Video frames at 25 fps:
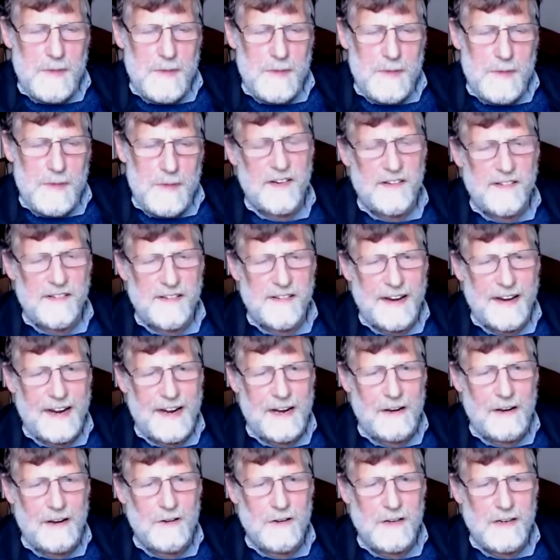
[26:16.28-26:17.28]
and
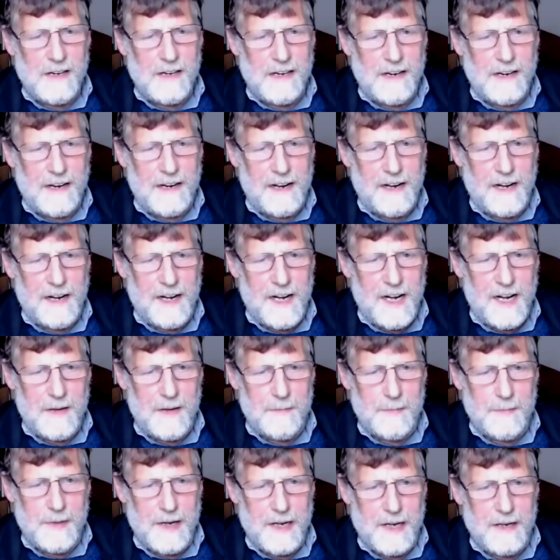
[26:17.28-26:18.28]
helpful translation by
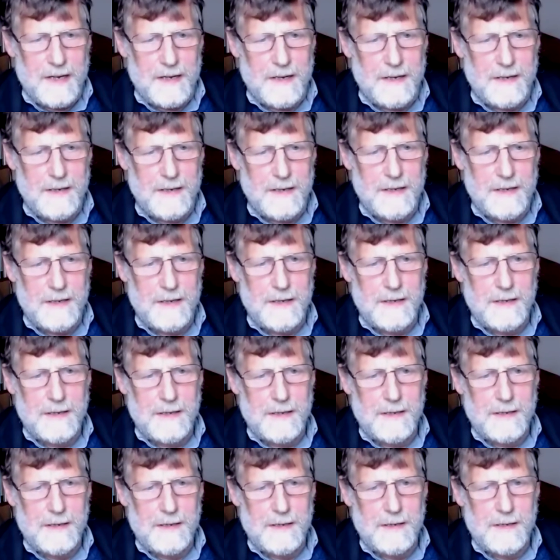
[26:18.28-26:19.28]
saying, forgive
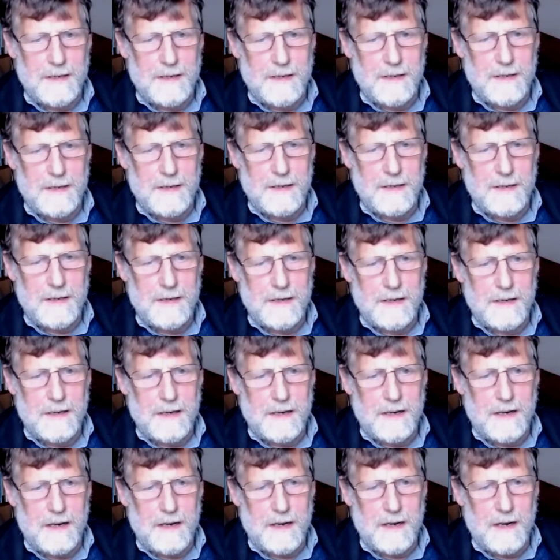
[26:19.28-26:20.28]
us our karma
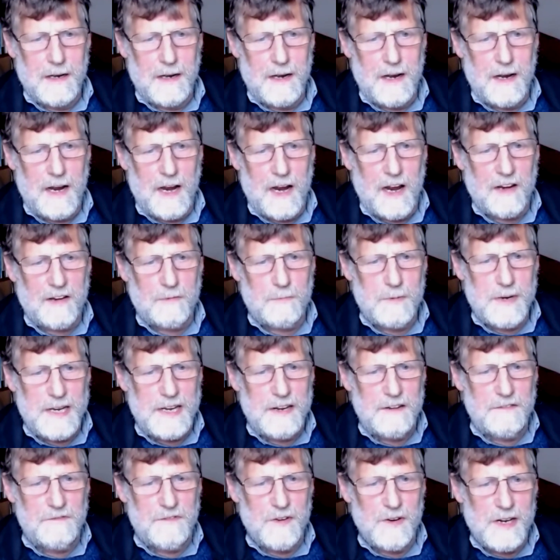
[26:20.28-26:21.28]
as we
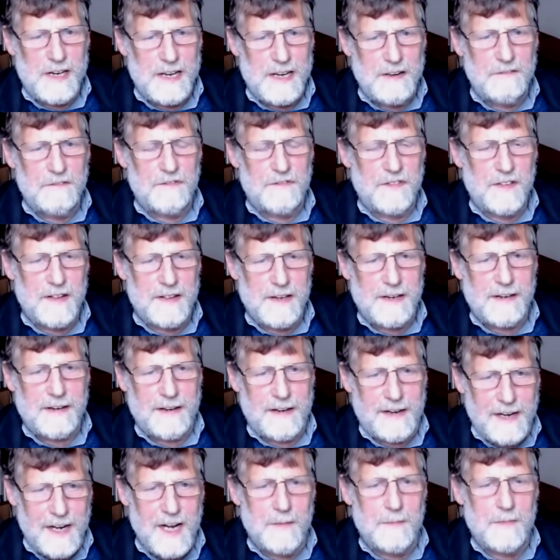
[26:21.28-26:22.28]
forgive the karma
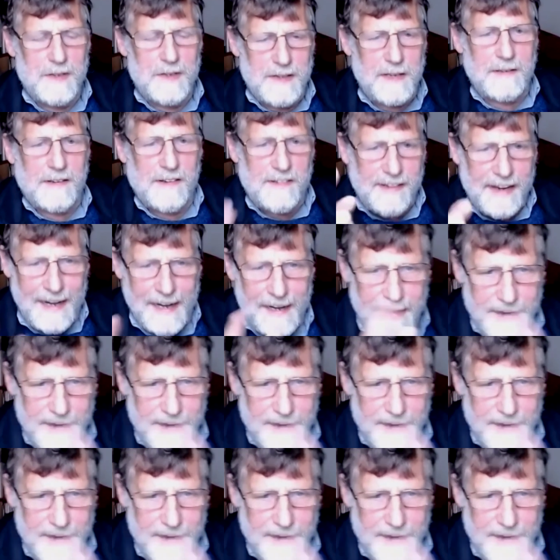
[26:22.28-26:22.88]
that is held against